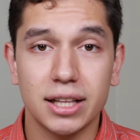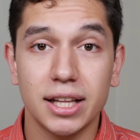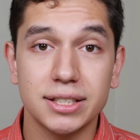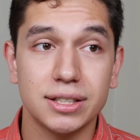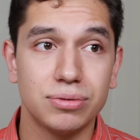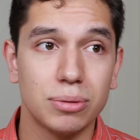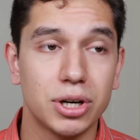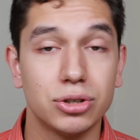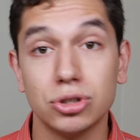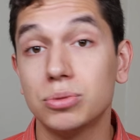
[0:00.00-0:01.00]
unless it's from
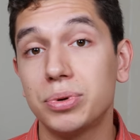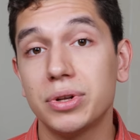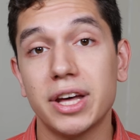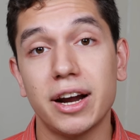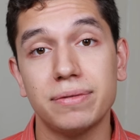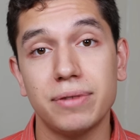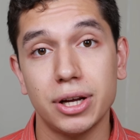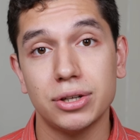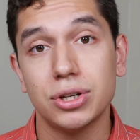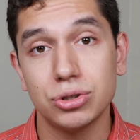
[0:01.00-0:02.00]
a group that I
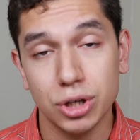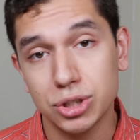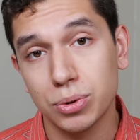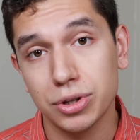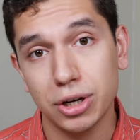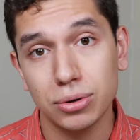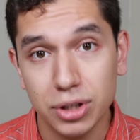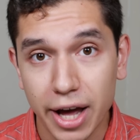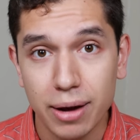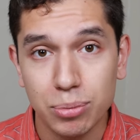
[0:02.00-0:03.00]
find trustworthy or
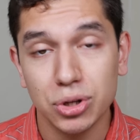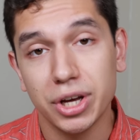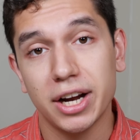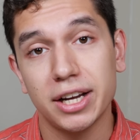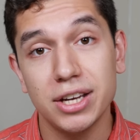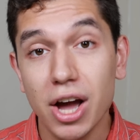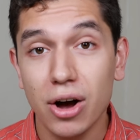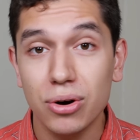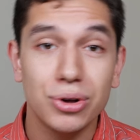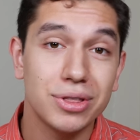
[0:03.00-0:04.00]
reliable and I
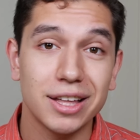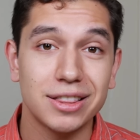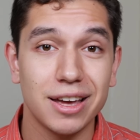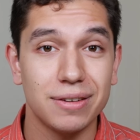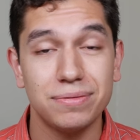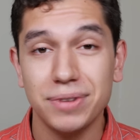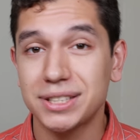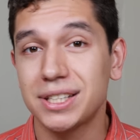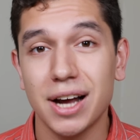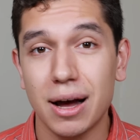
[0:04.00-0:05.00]
know that they've
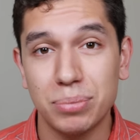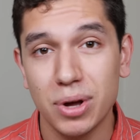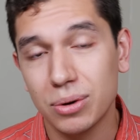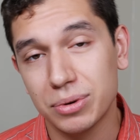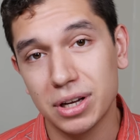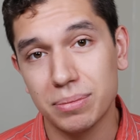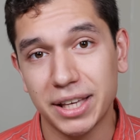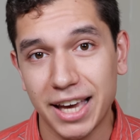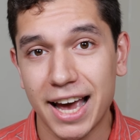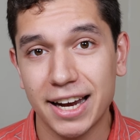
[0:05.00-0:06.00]
fixed it up with their
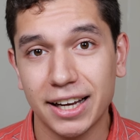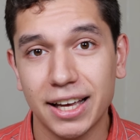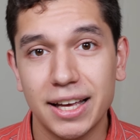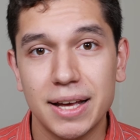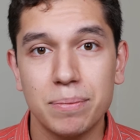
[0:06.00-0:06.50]
mechanic.